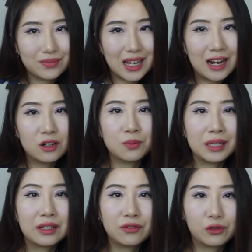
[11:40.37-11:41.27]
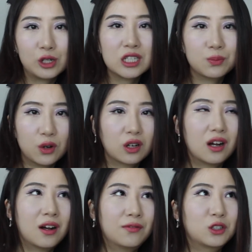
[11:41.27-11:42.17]
I don't know, being the first
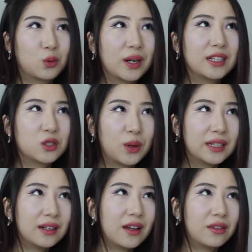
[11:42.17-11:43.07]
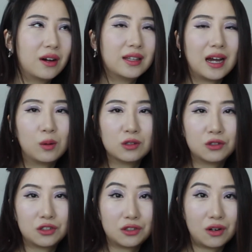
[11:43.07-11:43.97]
book of 2020, I thought that was
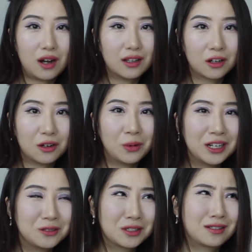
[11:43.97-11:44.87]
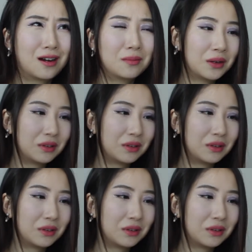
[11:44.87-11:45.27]
just not a good way to start my